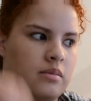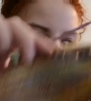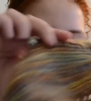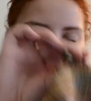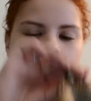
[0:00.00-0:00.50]

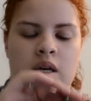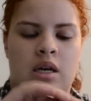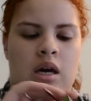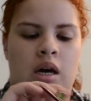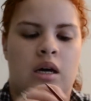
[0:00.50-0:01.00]
in
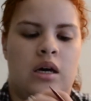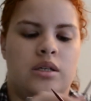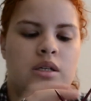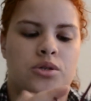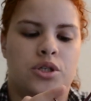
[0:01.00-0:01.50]
the
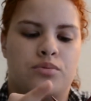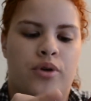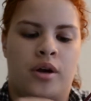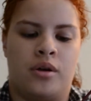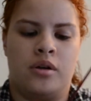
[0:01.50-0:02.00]
Knitter's
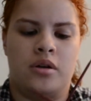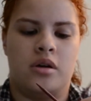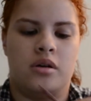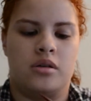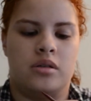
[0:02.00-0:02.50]
Pride
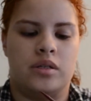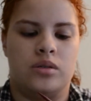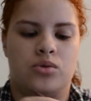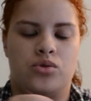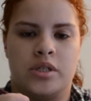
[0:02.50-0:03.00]

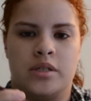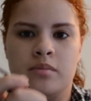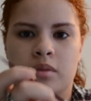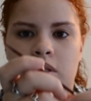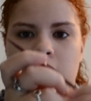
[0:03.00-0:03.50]

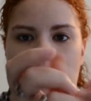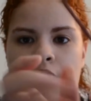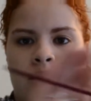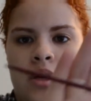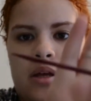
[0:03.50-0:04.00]
Dreamz, and I
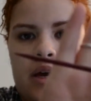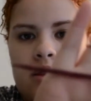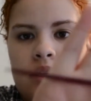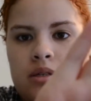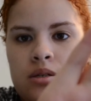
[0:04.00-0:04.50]
really like
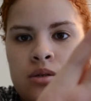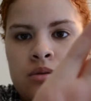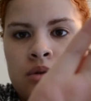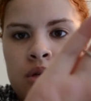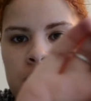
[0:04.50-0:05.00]
these. These are
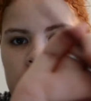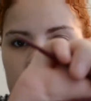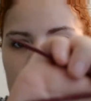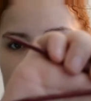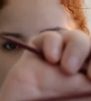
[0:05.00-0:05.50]
really
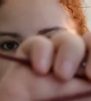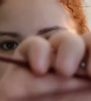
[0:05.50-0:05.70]
good.